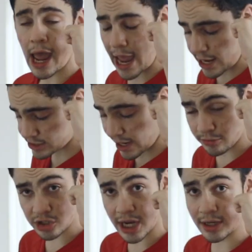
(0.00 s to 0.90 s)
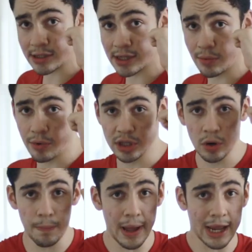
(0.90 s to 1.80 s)
and simultaneously with
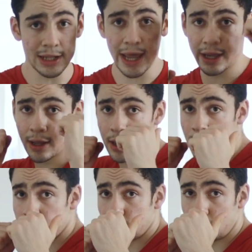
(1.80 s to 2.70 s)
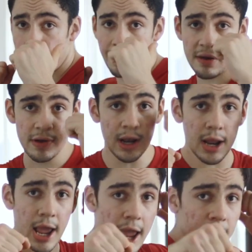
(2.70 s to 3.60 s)
your back leg. You're going to
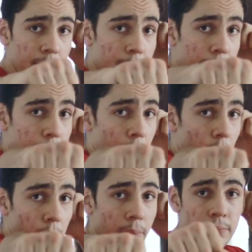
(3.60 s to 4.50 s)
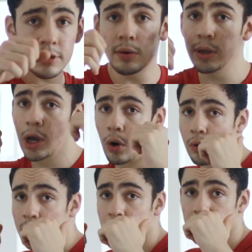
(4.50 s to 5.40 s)
pivot and boom, there we
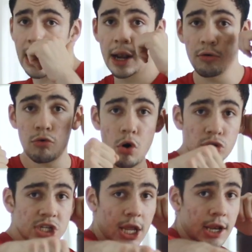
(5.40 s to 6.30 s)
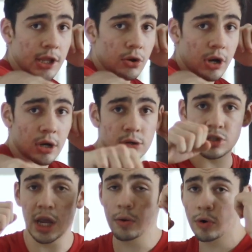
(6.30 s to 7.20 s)
go. Again, rotating your
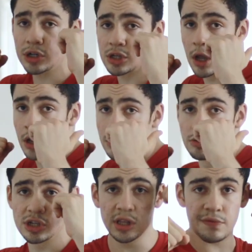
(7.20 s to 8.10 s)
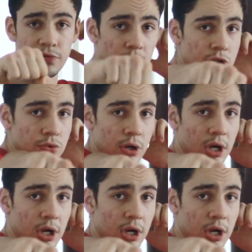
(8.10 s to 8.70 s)
knuckles inwards using the front two